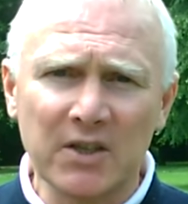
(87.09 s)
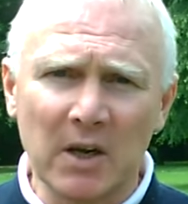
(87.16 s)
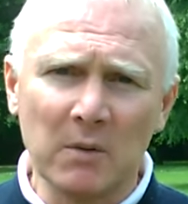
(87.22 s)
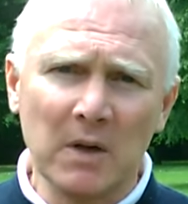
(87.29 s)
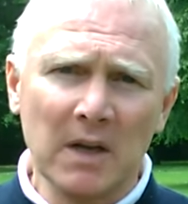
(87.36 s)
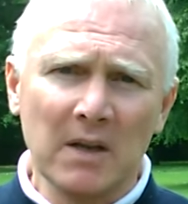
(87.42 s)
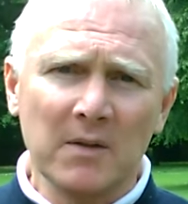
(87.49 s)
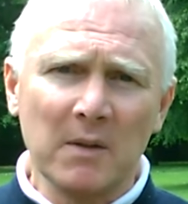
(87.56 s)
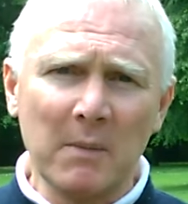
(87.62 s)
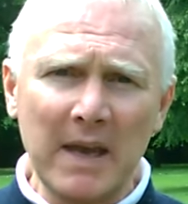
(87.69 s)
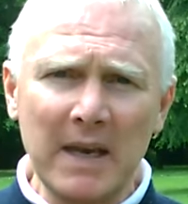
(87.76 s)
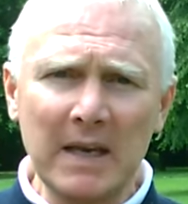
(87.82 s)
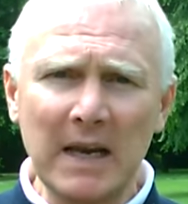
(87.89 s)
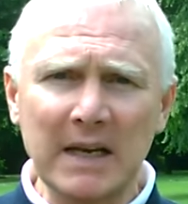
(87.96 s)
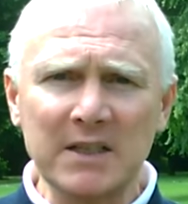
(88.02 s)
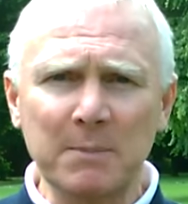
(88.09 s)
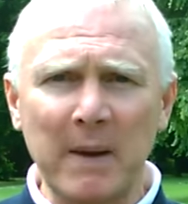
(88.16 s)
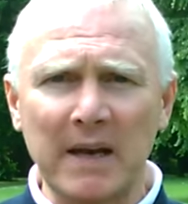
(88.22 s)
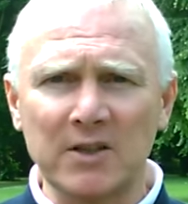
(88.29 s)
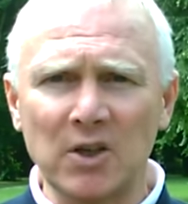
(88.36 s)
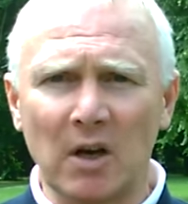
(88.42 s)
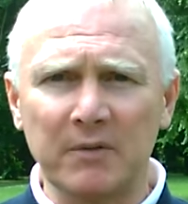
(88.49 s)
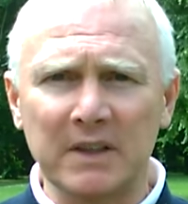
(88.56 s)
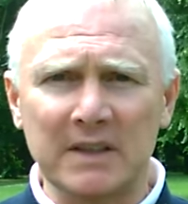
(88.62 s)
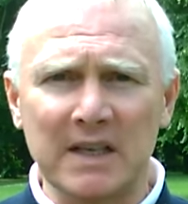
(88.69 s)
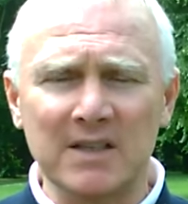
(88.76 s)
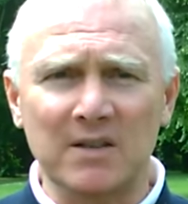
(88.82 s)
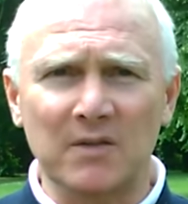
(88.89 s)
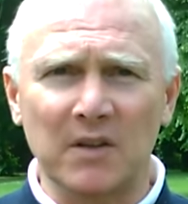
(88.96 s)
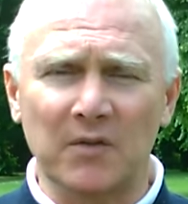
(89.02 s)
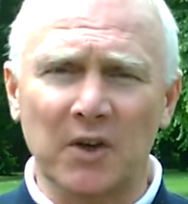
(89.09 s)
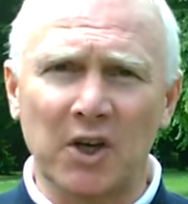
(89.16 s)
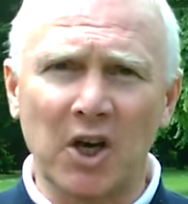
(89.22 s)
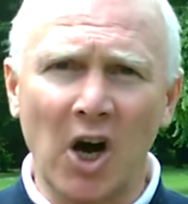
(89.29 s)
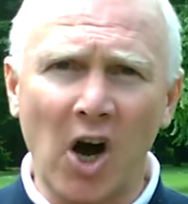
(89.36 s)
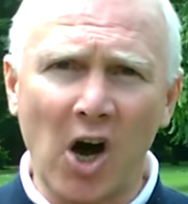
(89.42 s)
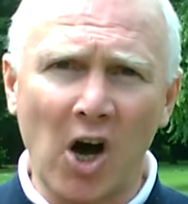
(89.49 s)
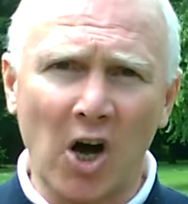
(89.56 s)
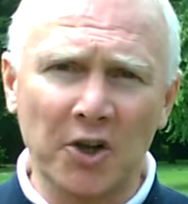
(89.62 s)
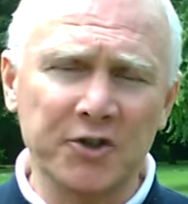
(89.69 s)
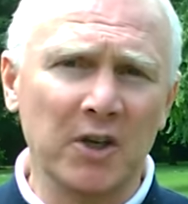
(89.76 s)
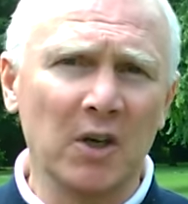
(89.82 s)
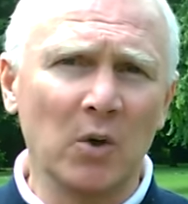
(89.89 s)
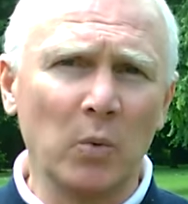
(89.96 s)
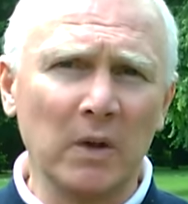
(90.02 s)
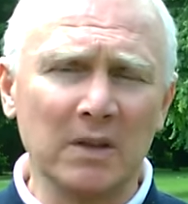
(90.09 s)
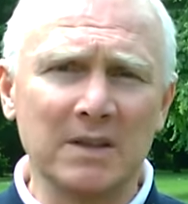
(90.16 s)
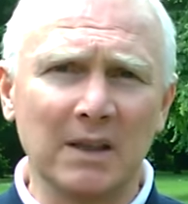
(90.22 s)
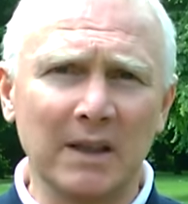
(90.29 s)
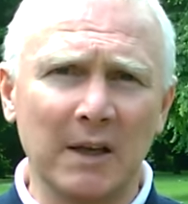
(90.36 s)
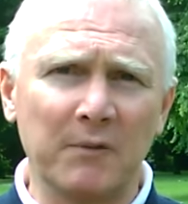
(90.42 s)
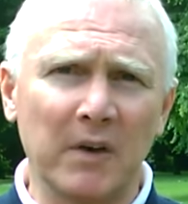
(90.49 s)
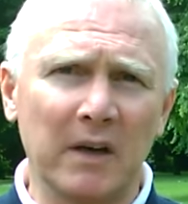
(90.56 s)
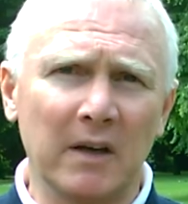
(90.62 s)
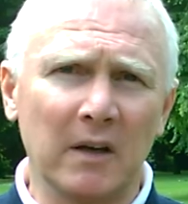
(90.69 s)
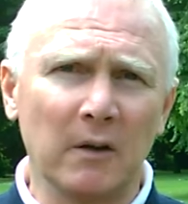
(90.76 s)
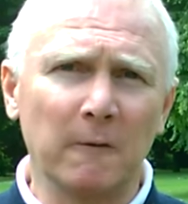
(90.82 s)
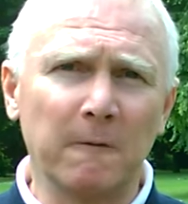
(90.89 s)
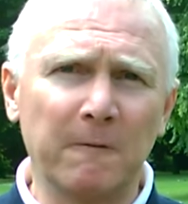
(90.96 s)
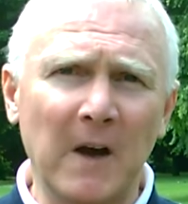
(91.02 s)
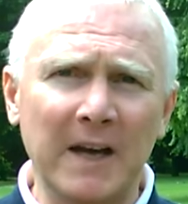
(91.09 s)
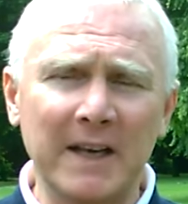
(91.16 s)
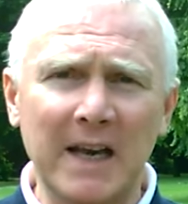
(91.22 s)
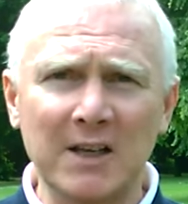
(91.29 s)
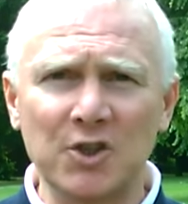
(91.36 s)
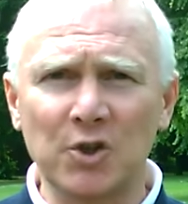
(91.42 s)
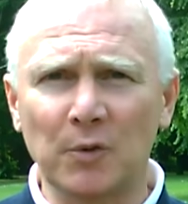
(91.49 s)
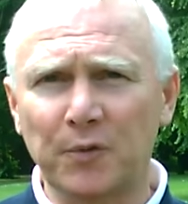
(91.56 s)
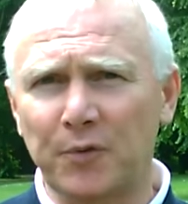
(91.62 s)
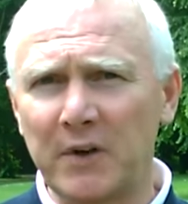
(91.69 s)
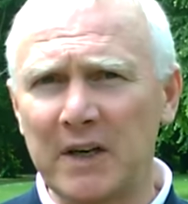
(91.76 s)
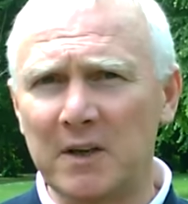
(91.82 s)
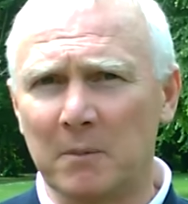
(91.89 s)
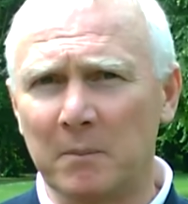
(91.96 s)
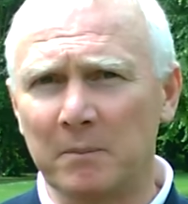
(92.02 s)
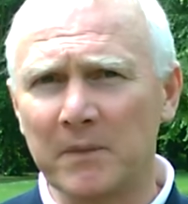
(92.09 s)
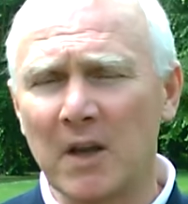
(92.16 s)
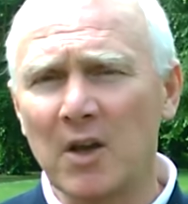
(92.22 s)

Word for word: So the main aspect of it is that the card will deliver financial freedom.